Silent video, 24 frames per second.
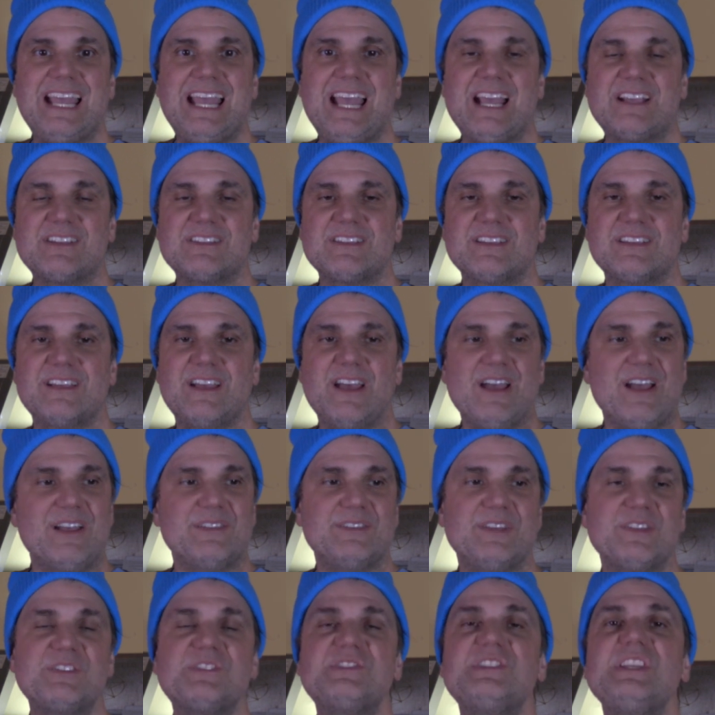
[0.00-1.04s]

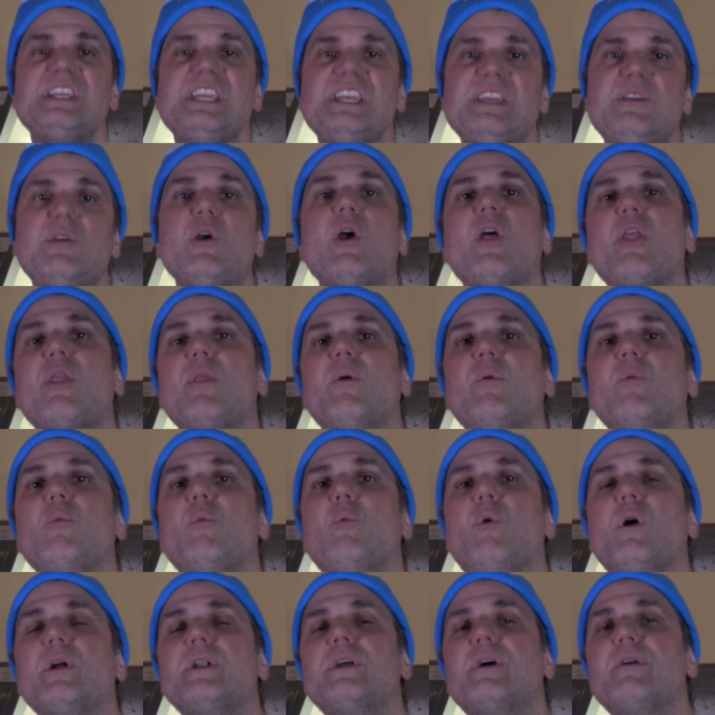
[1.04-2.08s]

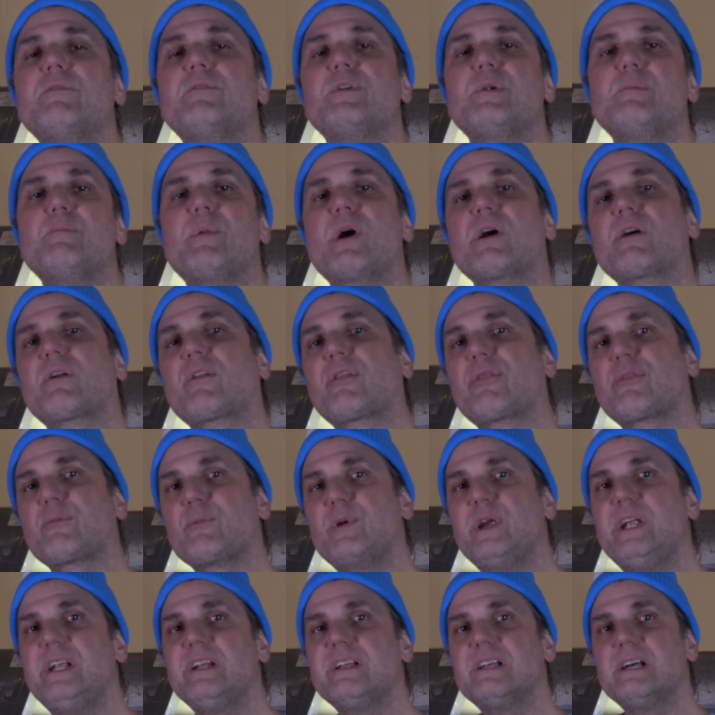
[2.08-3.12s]
C100 Mark
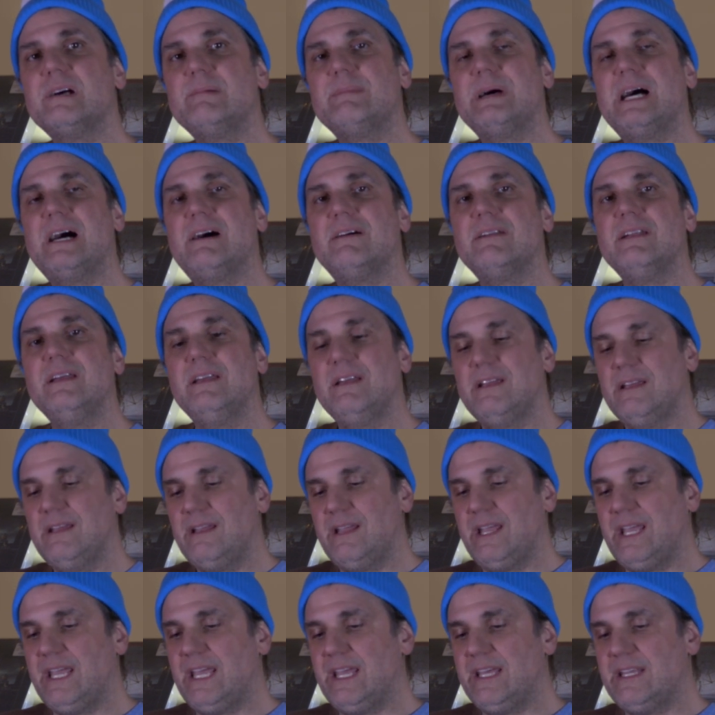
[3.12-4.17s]
III to come out,
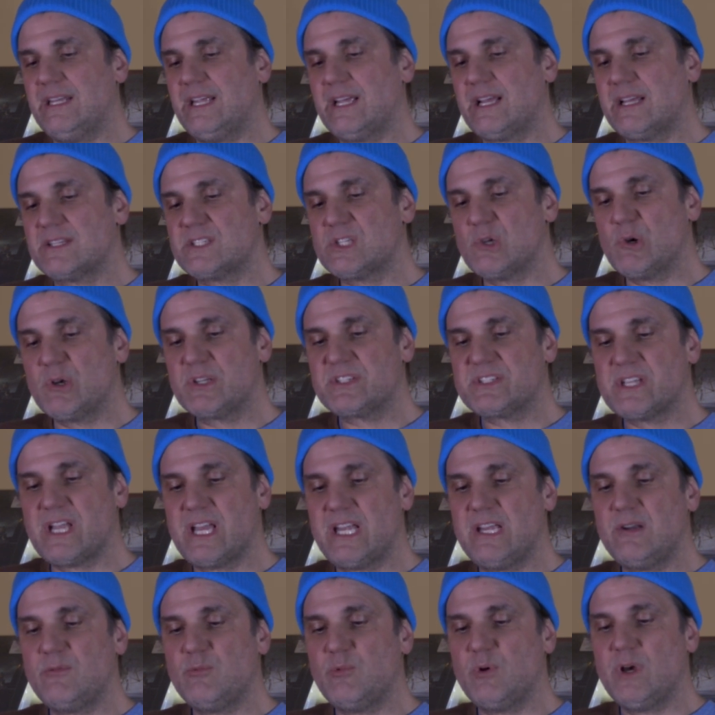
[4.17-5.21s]
and I got so
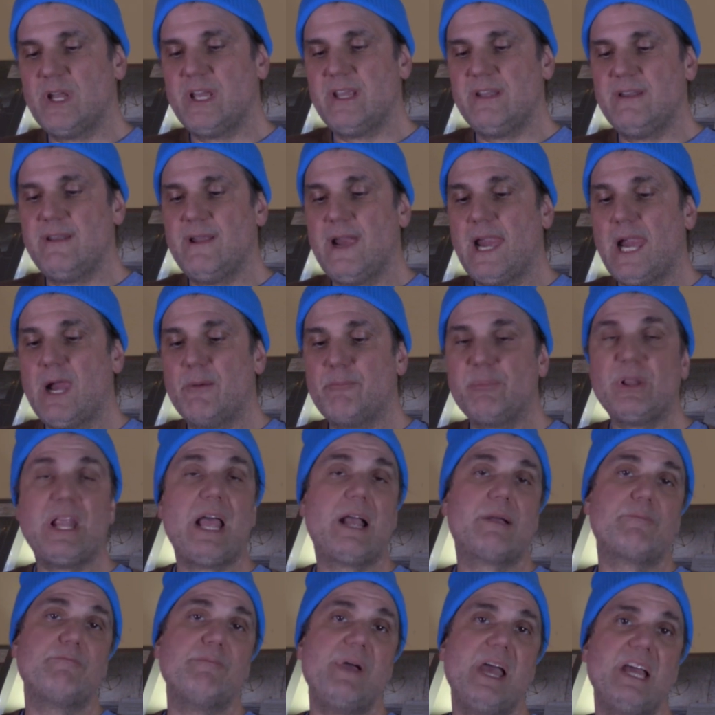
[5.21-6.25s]
excited when
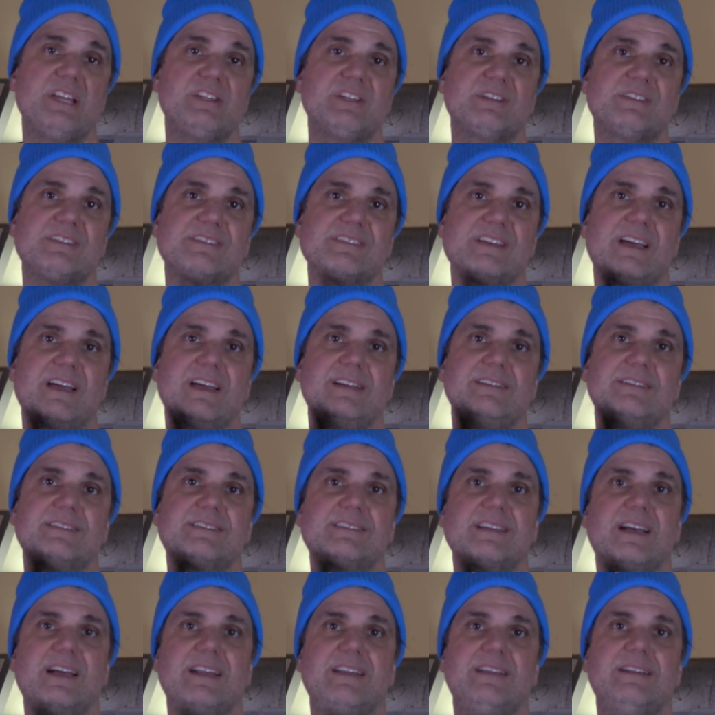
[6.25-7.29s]
Blackmagic Design
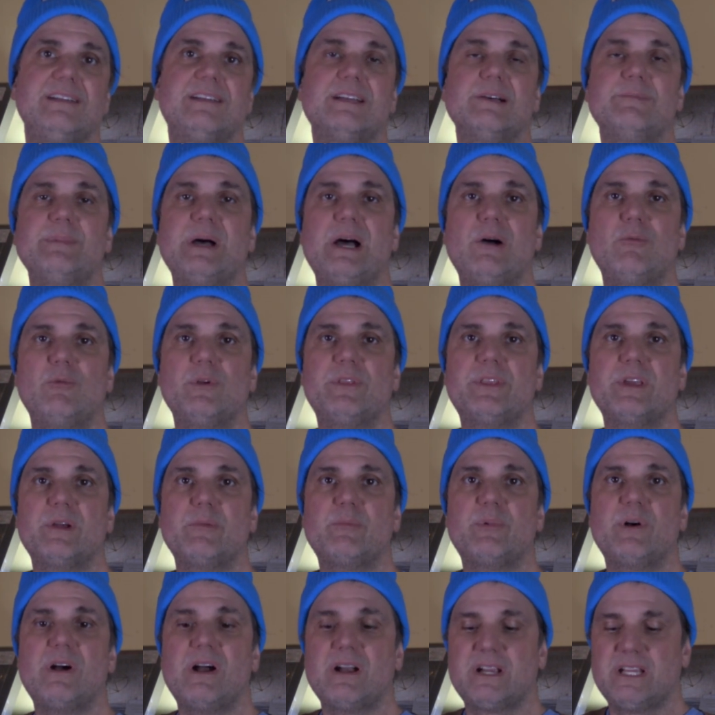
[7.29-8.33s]
decided to come out with their
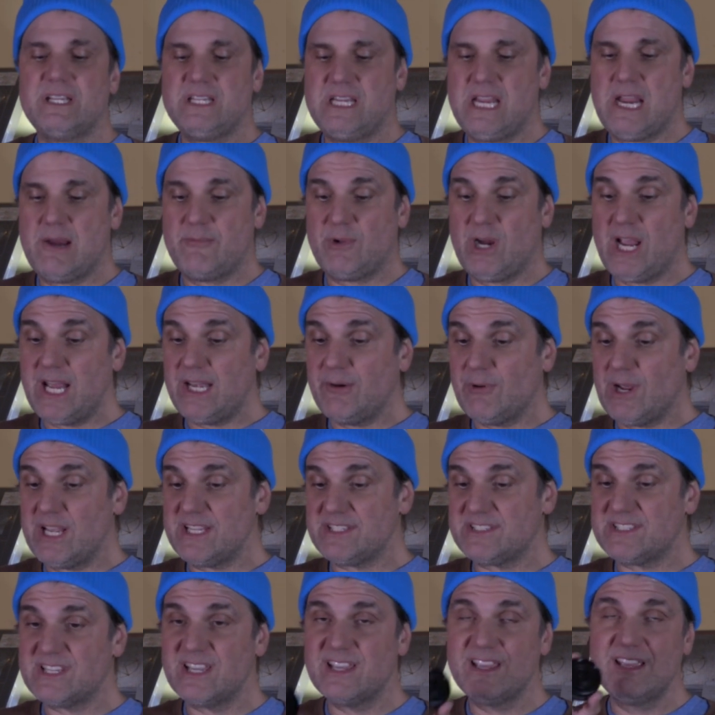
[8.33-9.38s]
pocket camera.
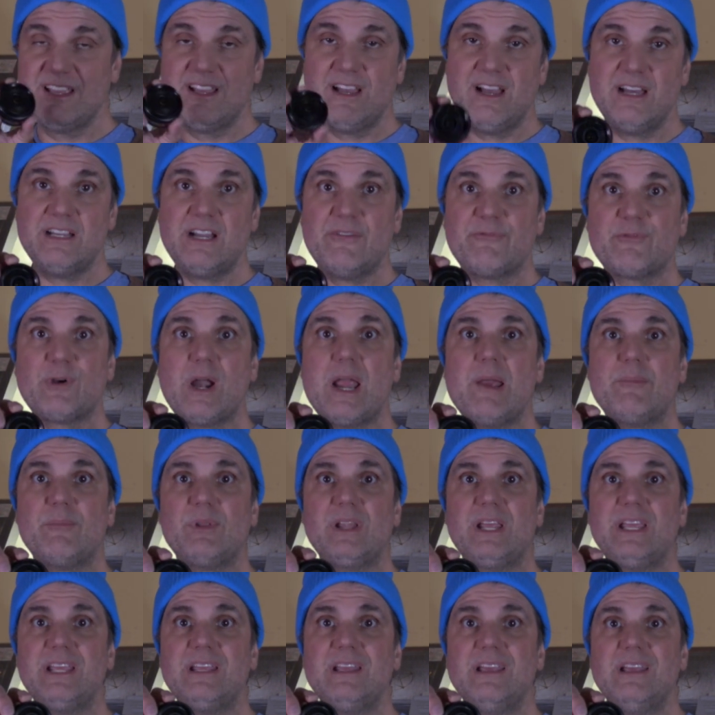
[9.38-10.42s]
Anyways, enough
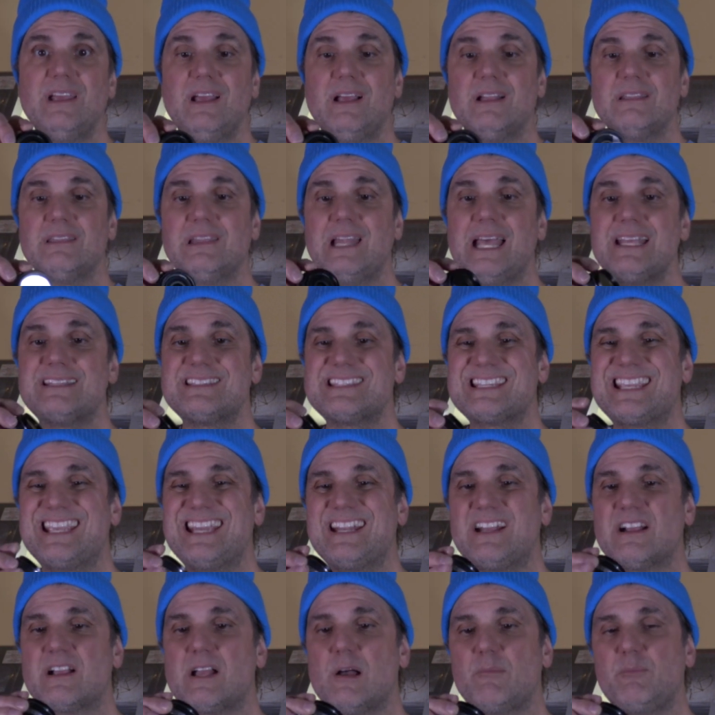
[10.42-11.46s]
rambling. Let's
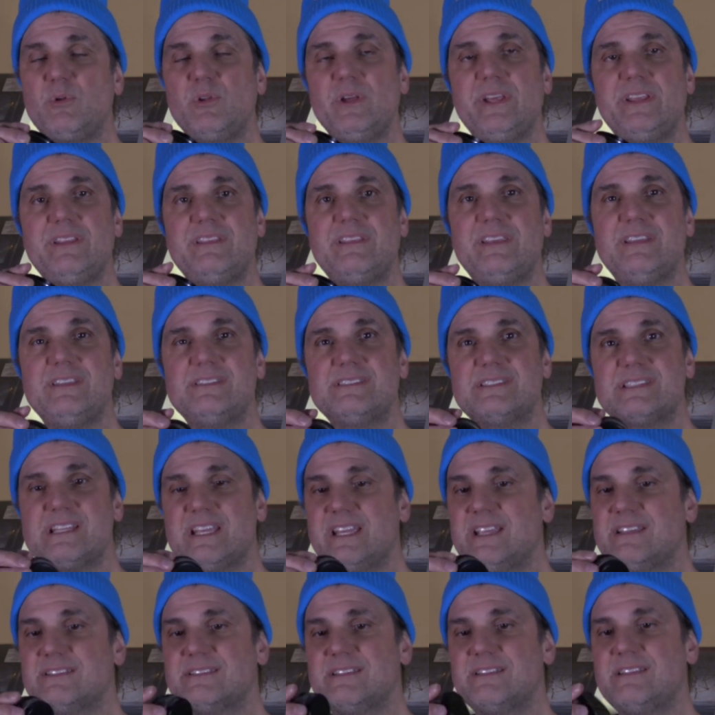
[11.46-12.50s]
get a couple of these
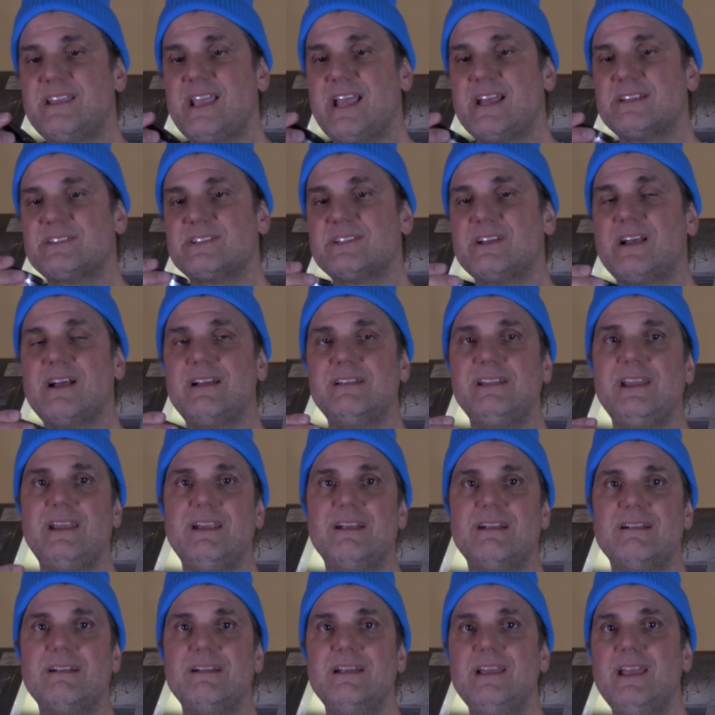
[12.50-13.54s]
things attached on
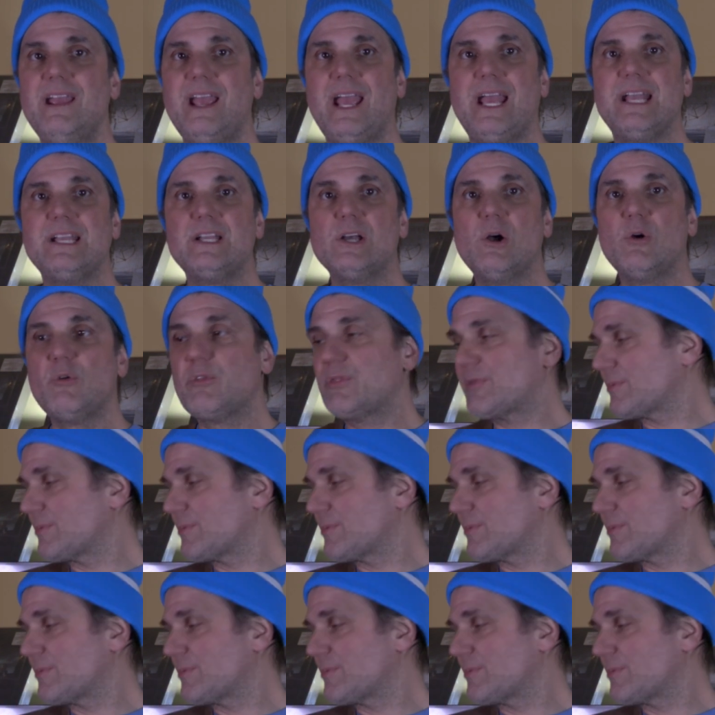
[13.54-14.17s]
here and go